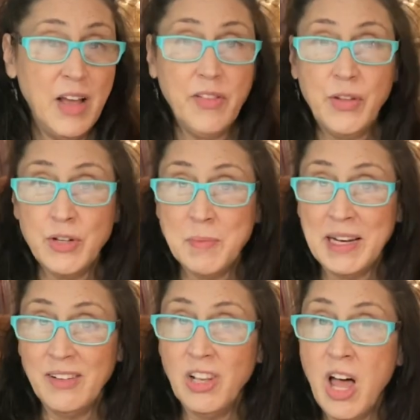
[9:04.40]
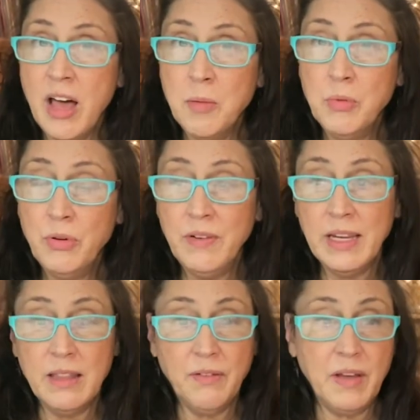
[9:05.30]
There's been a lot of moving
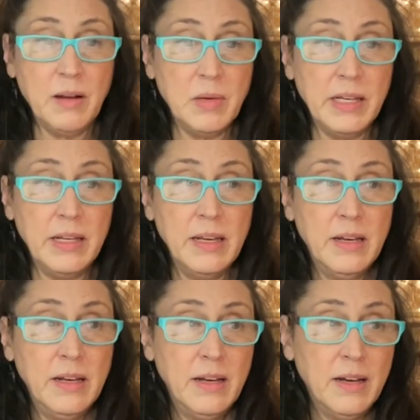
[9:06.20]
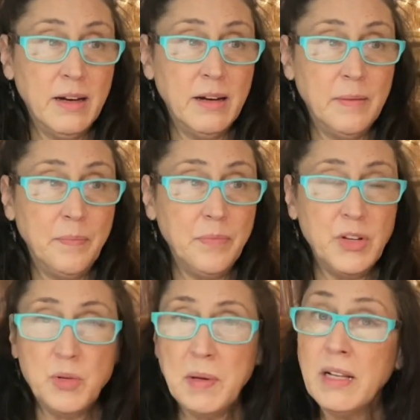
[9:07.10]
in the family.
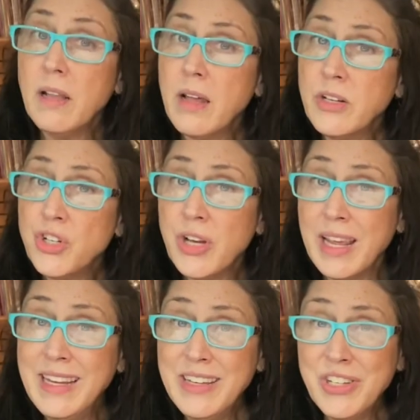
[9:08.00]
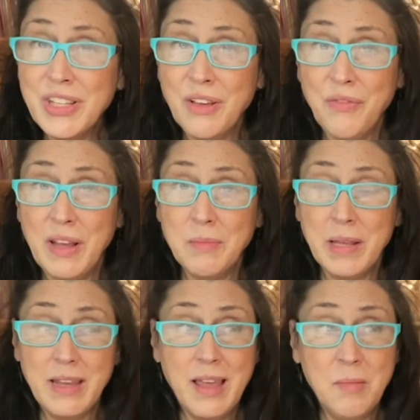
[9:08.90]
There's been a lot of change in the
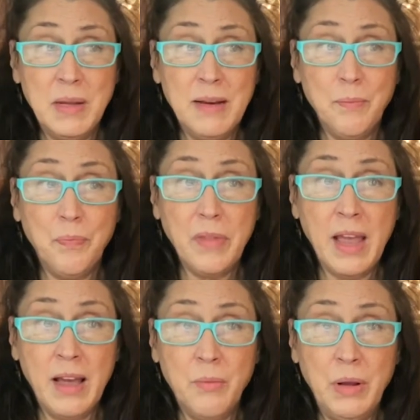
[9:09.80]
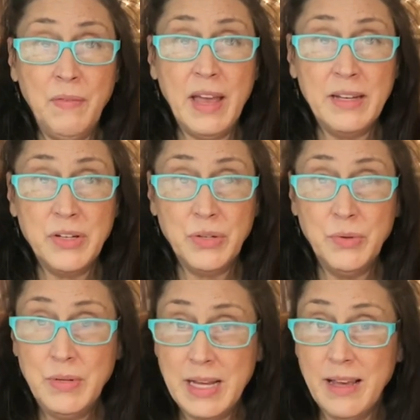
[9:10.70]
family. I mean, we've had
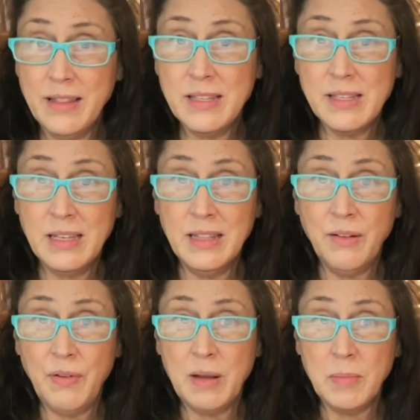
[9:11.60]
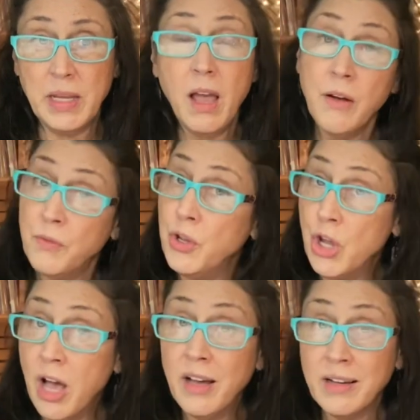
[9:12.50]
2 deaths in the family of
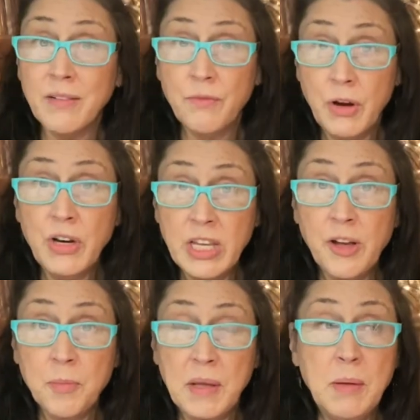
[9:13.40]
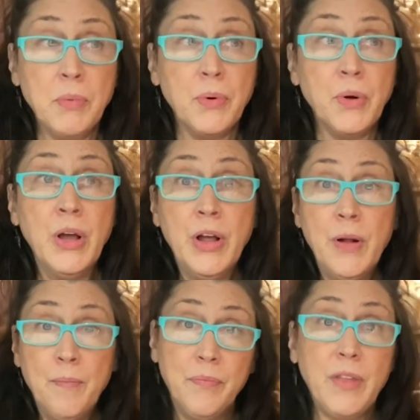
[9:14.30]
very young people
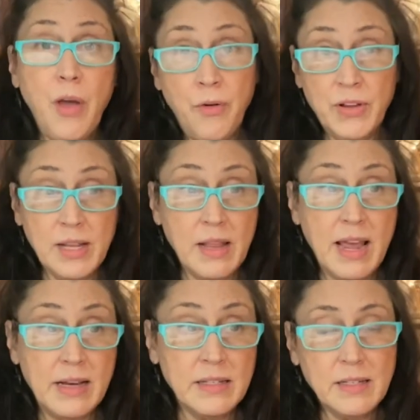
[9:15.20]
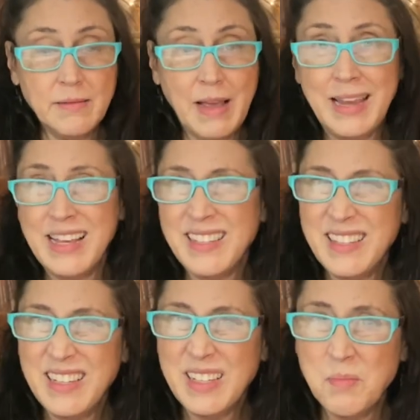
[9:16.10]
over the last, I guess,
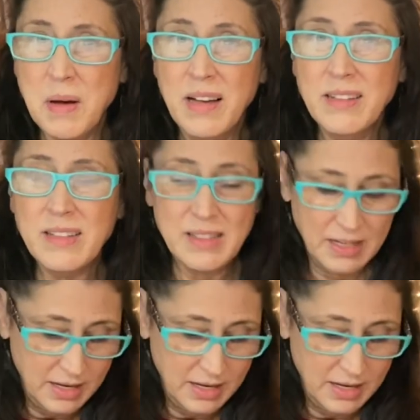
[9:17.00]
6 months.